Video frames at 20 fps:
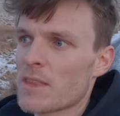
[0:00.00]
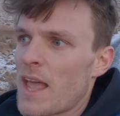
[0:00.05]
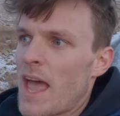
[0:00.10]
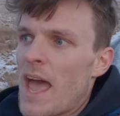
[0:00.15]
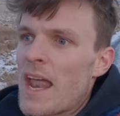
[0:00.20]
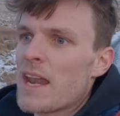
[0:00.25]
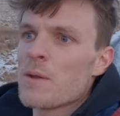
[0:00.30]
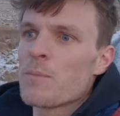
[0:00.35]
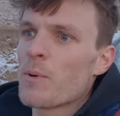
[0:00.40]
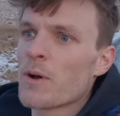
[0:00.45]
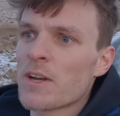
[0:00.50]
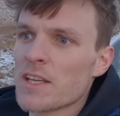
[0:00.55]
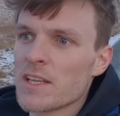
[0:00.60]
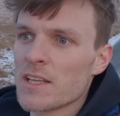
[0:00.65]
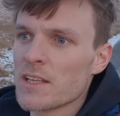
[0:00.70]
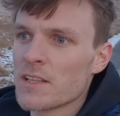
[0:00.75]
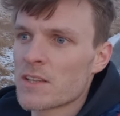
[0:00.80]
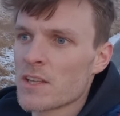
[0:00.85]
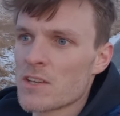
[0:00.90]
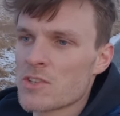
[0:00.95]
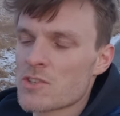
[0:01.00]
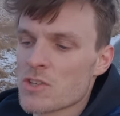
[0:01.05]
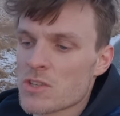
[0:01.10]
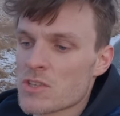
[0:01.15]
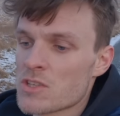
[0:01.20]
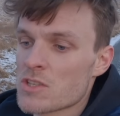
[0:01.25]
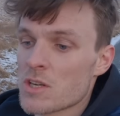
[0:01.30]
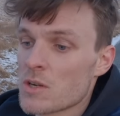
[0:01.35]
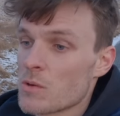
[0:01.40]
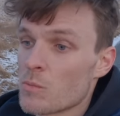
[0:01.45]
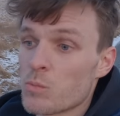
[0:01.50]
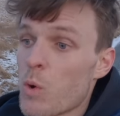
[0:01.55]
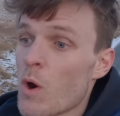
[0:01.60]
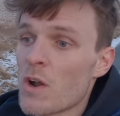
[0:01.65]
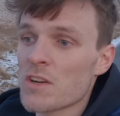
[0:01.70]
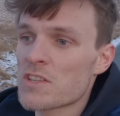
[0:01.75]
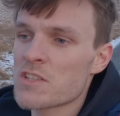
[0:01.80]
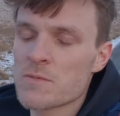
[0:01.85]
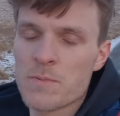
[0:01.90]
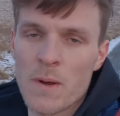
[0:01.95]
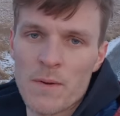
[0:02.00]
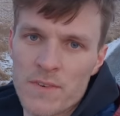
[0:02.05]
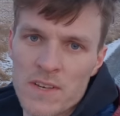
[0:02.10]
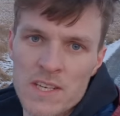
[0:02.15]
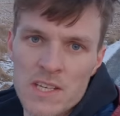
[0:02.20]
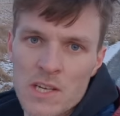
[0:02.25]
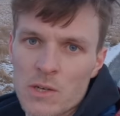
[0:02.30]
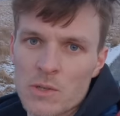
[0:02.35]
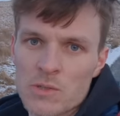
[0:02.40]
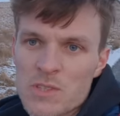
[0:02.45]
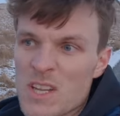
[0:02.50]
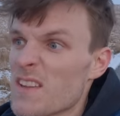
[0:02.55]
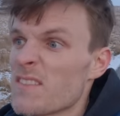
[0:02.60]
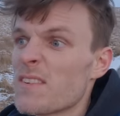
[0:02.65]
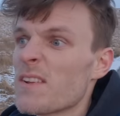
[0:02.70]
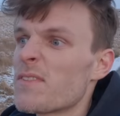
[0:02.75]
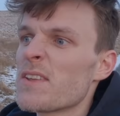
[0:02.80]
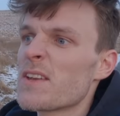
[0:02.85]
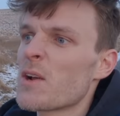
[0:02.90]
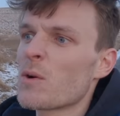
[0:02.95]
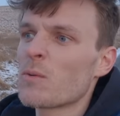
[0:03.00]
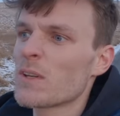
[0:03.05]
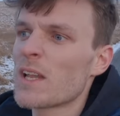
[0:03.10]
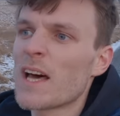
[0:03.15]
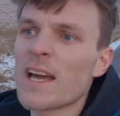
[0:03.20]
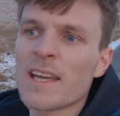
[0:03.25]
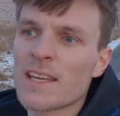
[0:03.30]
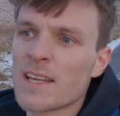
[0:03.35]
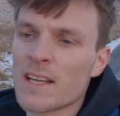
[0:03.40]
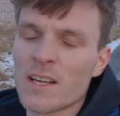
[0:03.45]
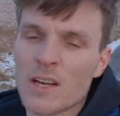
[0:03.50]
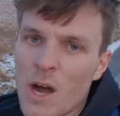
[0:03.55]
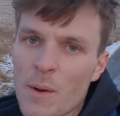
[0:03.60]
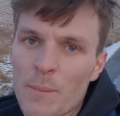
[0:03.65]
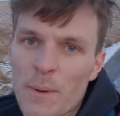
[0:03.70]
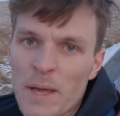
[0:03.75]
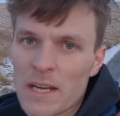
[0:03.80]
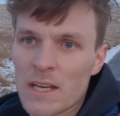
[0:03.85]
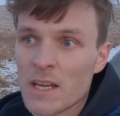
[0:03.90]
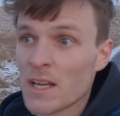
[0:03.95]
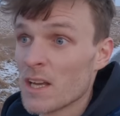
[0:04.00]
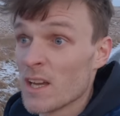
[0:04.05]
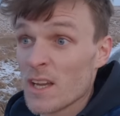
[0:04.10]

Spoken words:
anybody that just watches my videos, even if they don't like and comment.